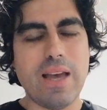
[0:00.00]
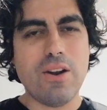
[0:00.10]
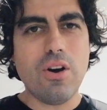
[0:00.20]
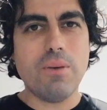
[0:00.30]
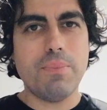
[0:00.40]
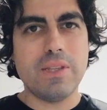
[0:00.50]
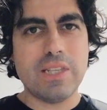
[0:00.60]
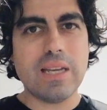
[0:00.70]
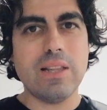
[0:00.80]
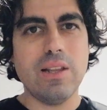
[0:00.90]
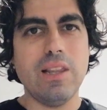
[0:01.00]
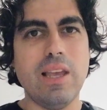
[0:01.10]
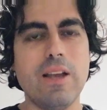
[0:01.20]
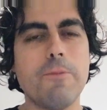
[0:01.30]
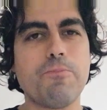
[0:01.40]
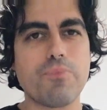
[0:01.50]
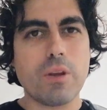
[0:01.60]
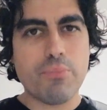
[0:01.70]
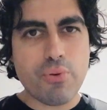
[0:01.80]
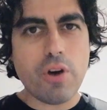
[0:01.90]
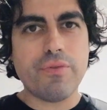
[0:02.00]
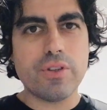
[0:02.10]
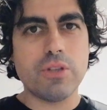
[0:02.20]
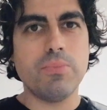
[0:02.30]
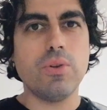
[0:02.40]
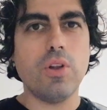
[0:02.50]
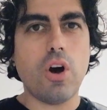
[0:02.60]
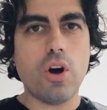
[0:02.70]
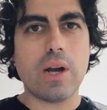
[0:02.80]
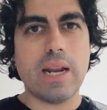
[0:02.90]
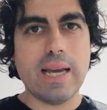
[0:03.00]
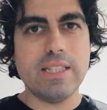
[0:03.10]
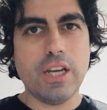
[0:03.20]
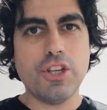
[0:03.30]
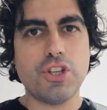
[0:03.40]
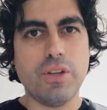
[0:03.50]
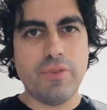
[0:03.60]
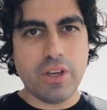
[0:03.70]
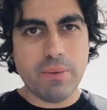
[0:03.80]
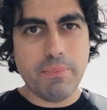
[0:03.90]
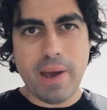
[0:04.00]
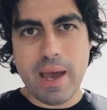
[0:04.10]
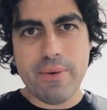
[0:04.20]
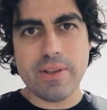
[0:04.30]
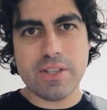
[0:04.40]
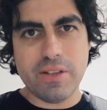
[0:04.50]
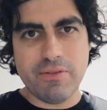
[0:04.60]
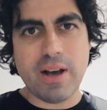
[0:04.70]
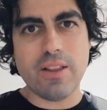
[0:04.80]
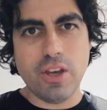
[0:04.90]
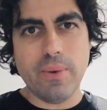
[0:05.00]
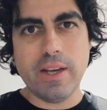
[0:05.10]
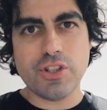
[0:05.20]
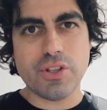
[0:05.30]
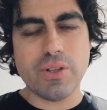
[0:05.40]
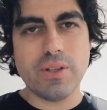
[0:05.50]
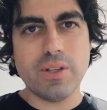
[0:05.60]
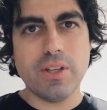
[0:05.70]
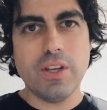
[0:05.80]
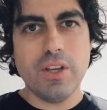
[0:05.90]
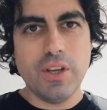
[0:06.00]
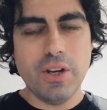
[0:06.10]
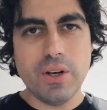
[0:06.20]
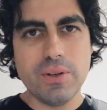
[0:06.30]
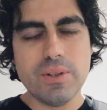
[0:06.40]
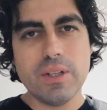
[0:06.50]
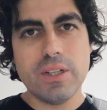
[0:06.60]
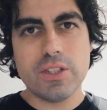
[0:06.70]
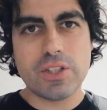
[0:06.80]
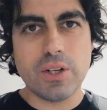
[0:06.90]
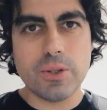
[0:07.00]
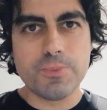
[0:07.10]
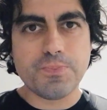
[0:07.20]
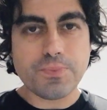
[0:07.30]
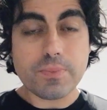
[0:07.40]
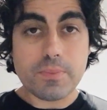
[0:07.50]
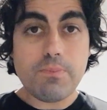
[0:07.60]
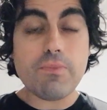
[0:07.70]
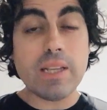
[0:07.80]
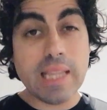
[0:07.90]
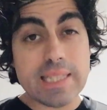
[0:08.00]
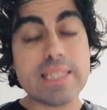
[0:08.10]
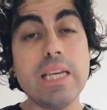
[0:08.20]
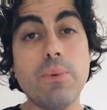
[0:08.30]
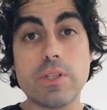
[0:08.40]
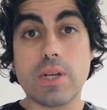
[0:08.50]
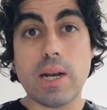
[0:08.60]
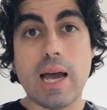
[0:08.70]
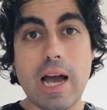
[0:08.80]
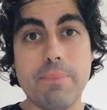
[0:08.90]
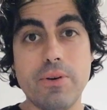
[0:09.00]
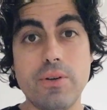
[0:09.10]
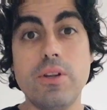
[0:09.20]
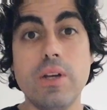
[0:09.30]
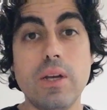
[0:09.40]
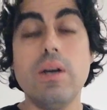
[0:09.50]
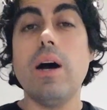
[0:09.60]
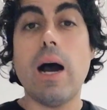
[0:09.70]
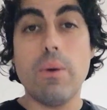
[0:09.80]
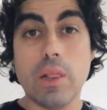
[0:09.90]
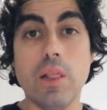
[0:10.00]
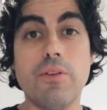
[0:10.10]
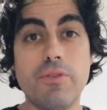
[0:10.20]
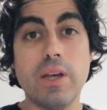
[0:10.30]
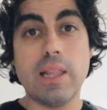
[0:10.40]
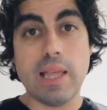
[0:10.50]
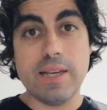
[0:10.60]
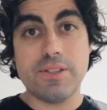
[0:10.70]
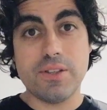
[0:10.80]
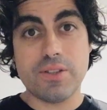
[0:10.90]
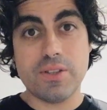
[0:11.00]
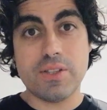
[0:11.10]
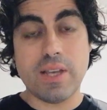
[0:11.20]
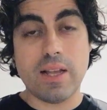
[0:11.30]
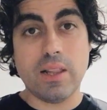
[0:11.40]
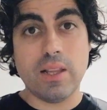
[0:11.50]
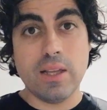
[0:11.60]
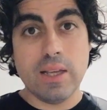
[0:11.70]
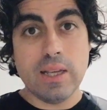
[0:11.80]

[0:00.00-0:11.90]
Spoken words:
they're not a particularly profitable organization if you compare it to the valuation, you know? So let's see what's going to happen. I would love the Glazers to sell.